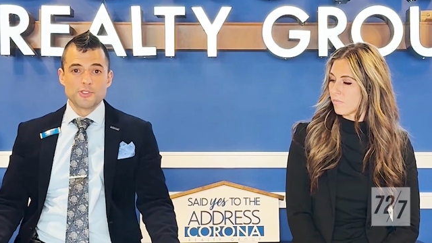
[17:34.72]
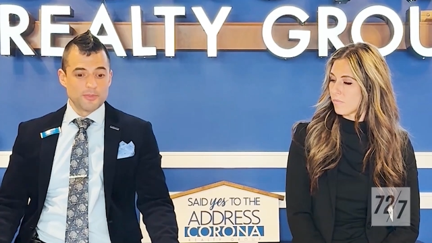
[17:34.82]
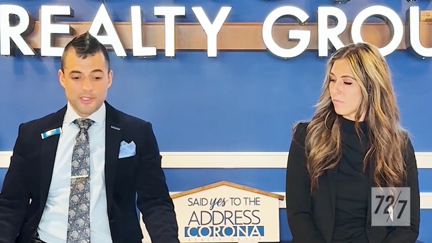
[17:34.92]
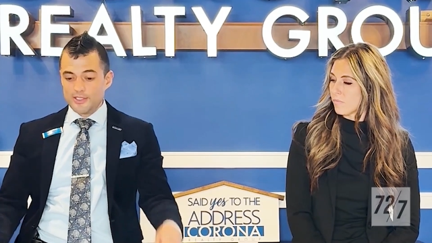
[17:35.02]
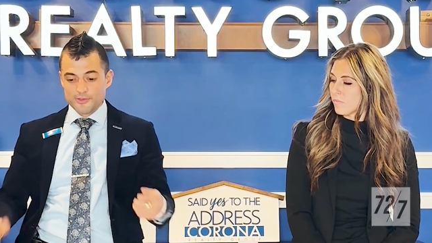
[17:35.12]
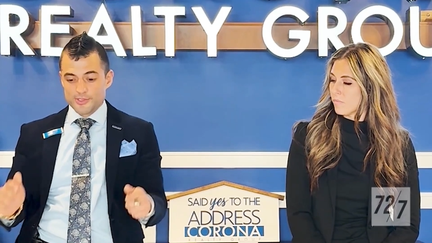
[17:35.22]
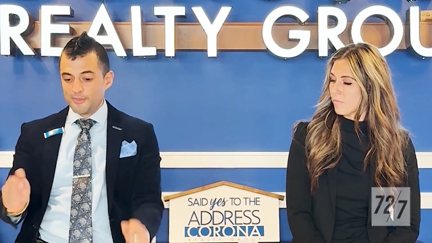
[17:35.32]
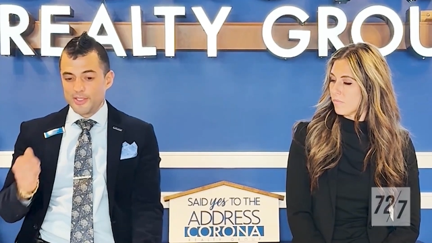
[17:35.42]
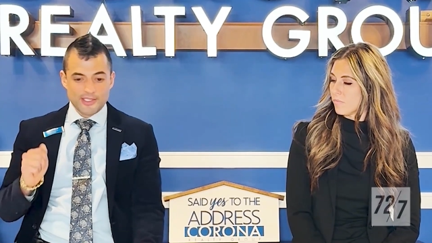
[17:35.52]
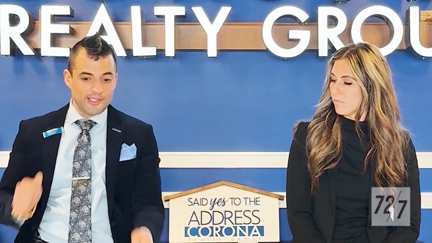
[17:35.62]
Speaker 1: used to be. Here's the
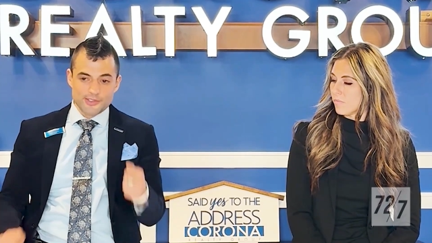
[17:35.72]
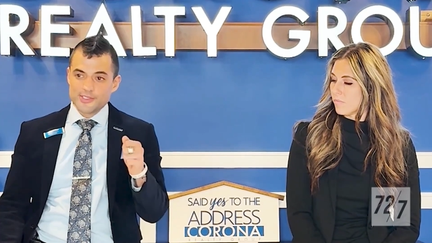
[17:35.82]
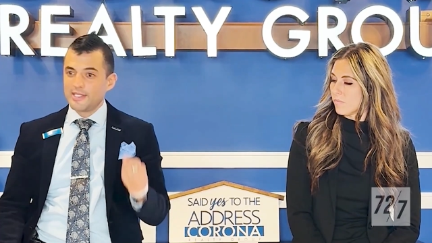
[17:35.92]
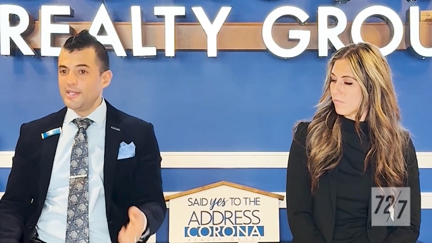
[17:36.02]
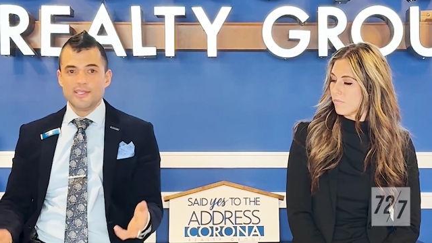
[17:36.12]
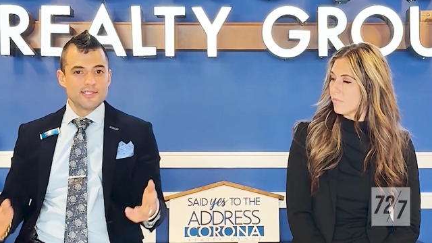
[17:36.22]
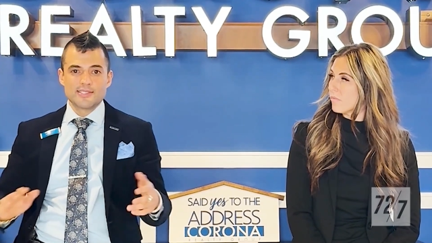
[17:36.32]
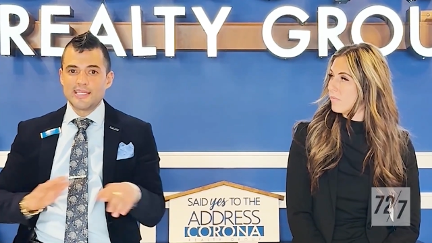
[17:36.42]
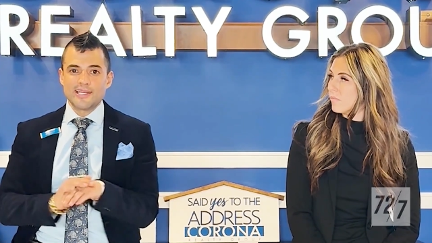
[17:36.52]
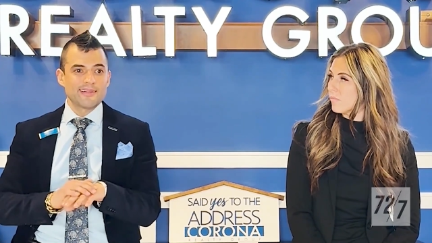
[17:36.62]
money, here's the
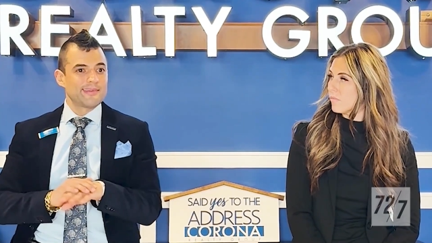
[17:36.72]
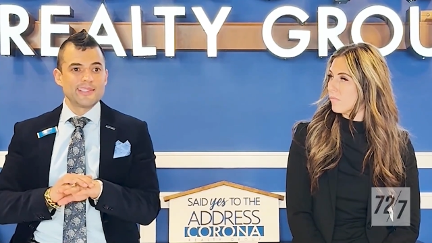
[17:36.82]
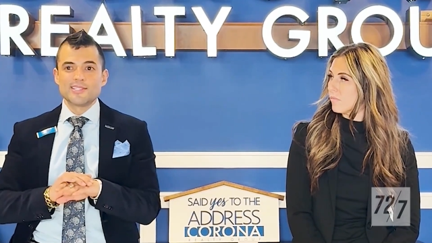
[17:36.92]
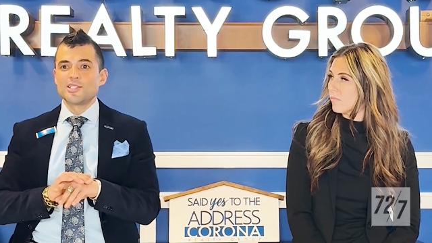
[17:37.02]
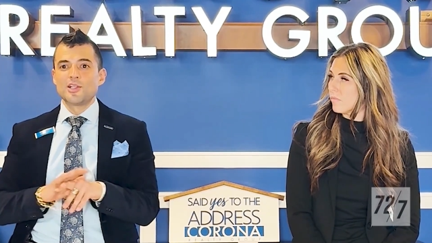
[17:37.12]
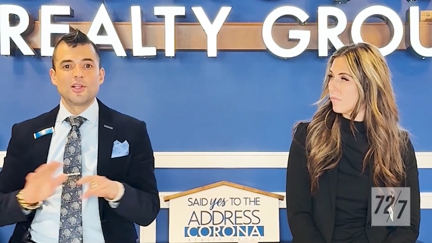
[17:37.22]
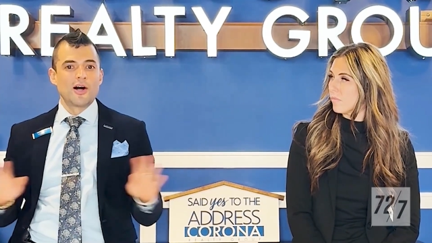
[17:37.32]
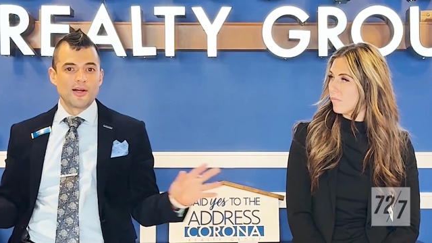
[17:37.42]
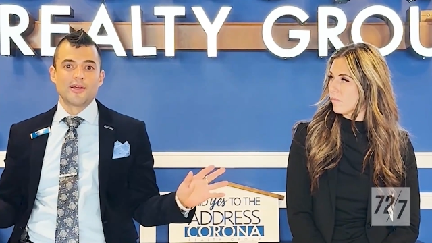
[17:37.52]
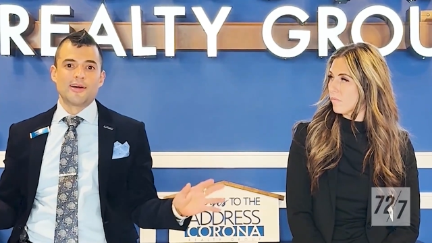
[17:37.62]
keys. That is
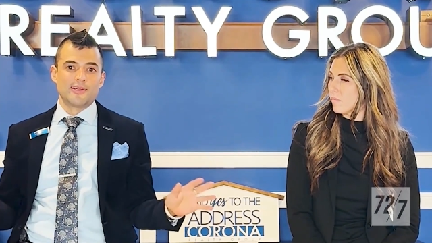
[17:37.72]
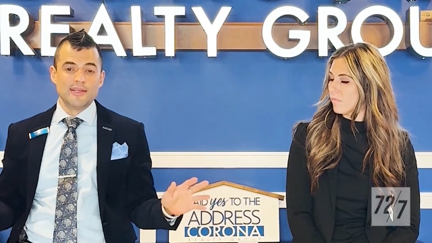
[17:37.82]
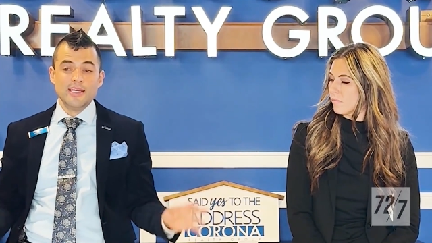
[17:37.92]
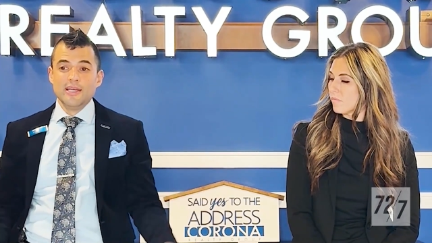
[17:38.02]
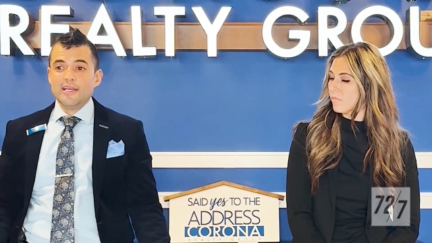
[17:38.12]
long gone.